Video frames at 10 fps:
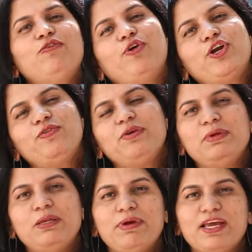What do we
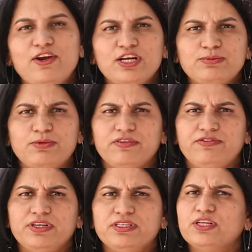mean by gross
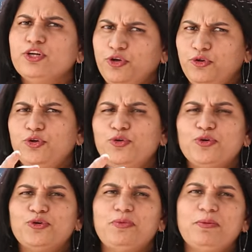profit? Do you
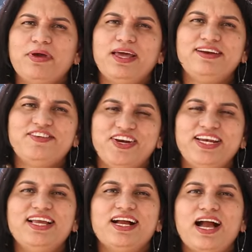know to prepare a
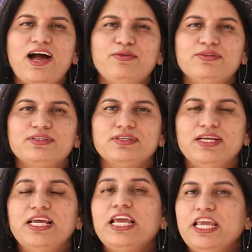trading account?
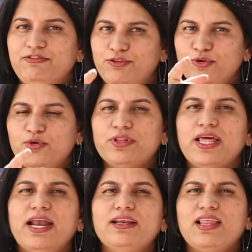If you know
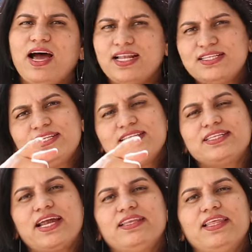that, the answer
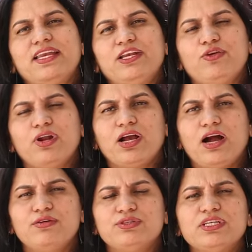is right there in your
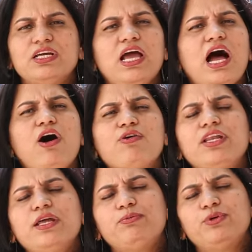account. How
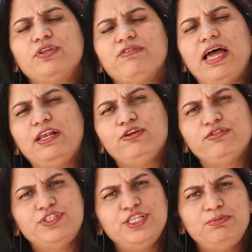can I put the value
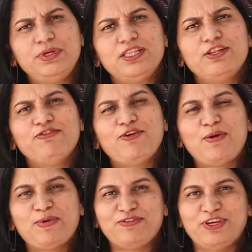of GP in the
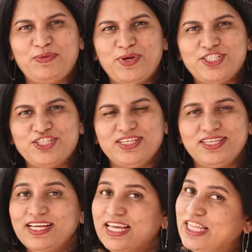form of
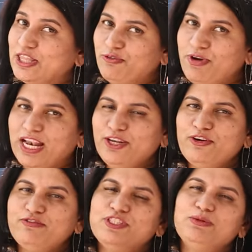equation the
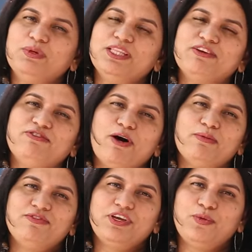value of GP in the
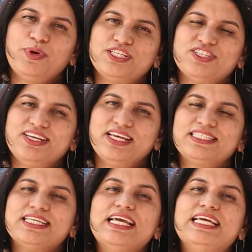form of equation
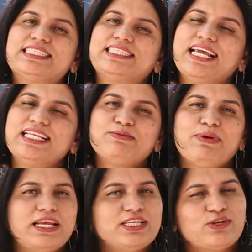is sales
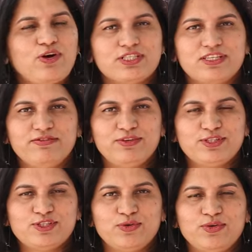minus cost of
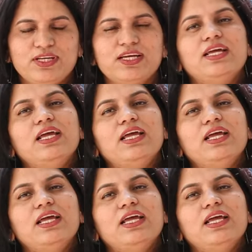goods sold.